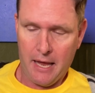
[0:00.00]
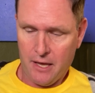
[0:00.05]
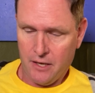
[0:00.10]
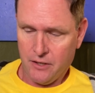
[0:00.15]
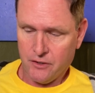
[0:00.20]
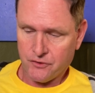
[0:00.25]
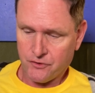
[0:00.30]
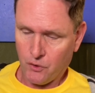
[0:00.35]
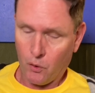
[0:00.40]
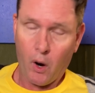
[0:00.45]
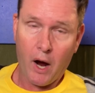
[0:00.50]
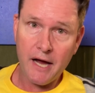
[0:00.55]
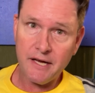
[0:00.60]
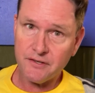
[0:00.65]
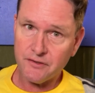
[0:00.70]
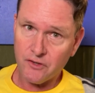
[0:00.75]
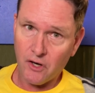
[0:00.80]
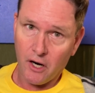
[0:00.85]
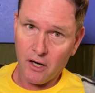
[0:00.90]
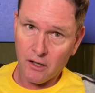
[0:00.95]
So I
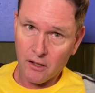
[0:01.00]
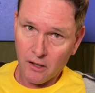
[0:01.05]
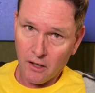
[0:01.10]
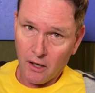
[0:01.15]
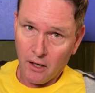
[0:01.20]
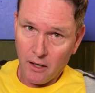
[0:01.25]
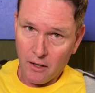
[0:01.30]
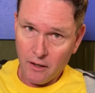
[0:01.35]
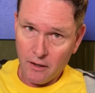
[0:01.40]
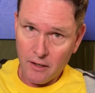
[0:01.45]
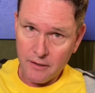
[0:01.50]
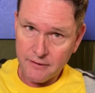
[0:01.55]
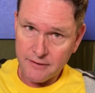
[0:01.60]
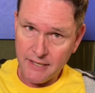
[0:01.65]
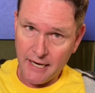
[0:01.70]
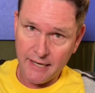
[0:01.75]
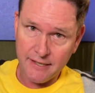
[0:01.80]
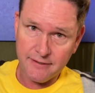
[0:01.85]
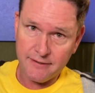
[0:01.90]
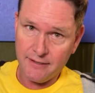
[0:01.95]
start
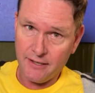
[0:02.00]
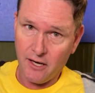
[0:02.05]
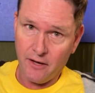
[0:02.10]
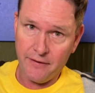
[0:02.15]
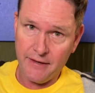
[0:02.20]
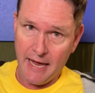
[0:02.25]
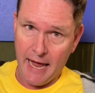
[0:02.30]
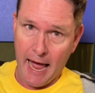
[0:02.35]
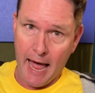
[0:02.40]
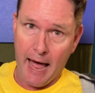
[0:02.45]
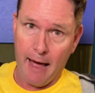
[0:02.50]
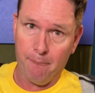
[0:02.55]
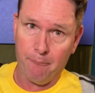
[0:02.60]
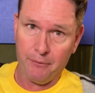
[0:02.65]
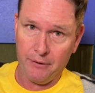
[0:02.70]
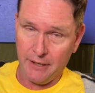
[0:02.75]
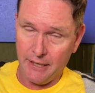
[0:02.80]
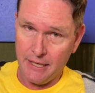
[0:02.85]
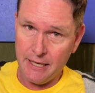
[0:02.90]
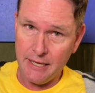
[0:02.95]
texting on the app,
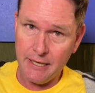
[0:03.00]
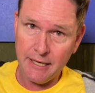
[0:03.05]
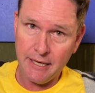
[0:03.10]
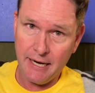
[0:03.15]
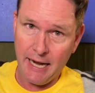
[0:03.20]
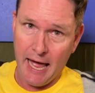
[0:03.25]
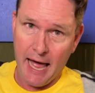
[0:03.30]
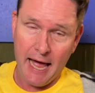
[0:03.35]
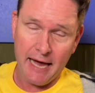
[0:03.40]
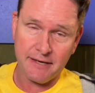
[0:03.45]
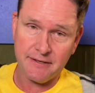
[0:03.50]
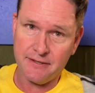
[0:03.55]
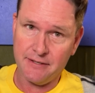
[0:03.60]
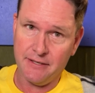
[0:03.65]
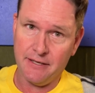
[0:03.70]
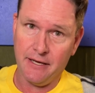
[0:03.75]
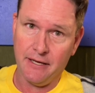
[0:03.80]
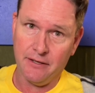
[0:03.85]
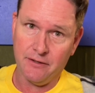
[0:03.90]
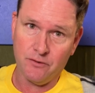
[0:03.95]
"In an
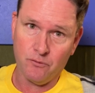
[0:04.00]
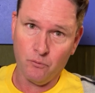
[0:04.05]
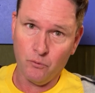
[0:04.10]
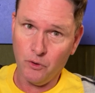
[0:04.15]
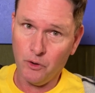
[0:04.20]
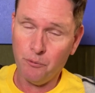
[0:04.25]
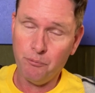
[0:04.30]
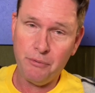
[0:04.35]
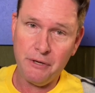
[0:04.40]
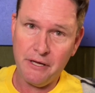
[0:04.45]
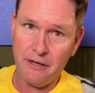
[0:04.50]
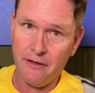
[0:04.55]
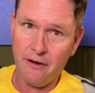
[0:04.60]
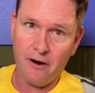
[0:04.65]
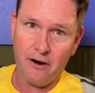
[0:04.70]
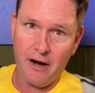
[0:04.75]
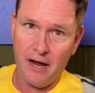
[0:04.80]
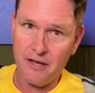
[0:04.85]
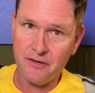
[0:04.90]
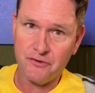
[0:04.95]
accident, we'll be there
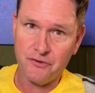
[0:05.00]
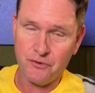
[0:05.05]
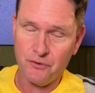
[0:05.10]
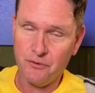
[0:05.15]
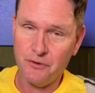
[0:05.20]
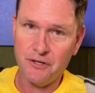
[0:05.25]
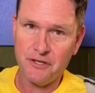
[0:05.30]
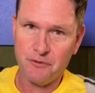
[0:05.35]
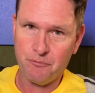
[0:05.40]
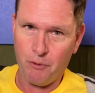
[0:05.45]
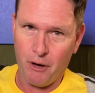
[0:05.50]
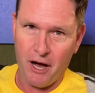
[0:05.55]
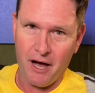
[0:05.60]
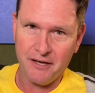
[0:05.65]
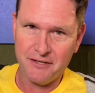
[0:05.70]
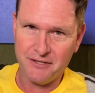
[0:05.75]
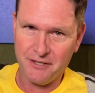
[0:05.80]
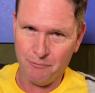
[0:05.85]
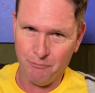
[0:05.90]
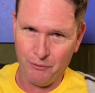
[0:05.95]
as soon as
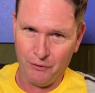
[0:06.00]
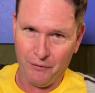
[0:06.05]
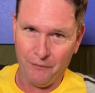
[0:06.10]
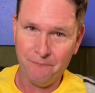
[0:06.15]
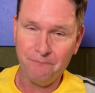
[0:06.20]
possible."